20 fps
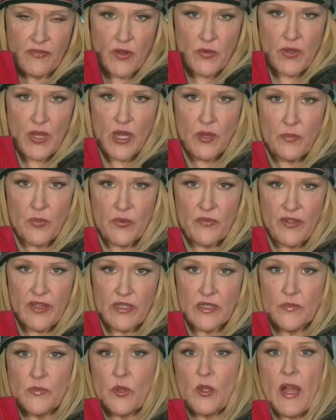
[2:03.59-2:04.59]
phone help
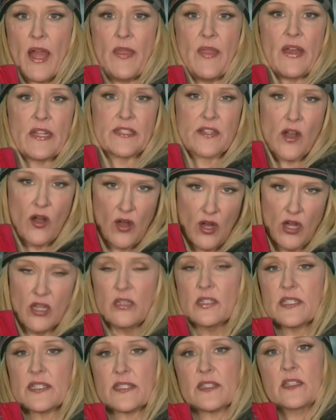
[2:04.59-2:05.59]
available, and that's
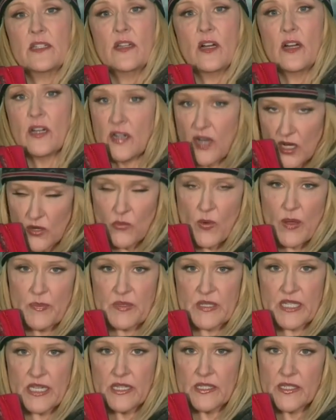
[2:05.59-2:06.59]
all listed on our
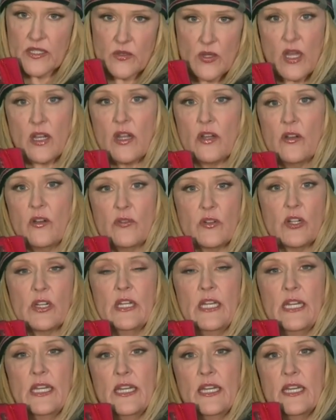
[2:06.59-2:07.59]
website. So head on over
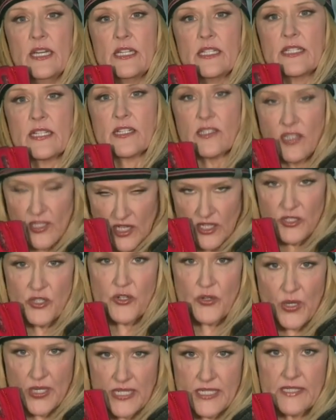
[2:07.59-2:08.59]
to
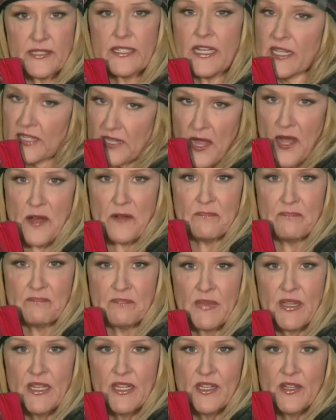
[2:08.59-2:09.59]
clickondetroit.com.
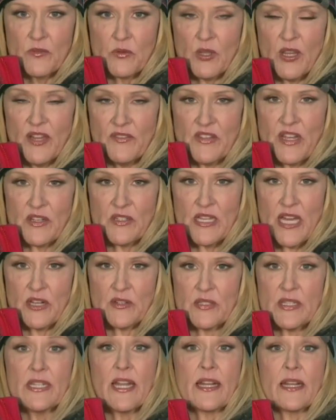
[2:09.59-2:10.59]
We're live
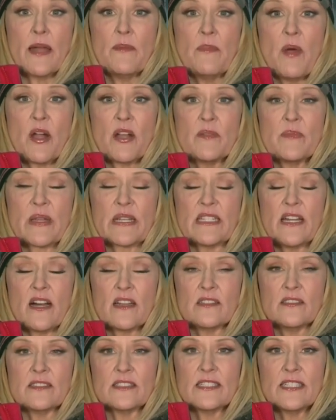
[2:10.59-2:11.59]
downtown tonight. I'm Mara
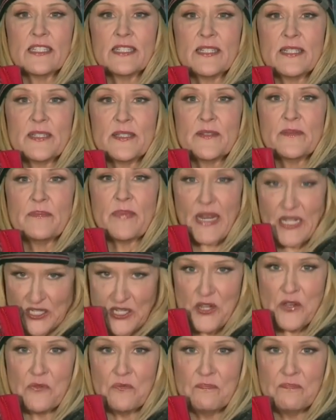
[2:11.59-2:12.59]
McDonald. Back
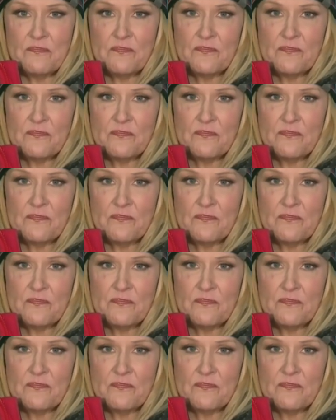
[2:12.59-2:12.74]
to you.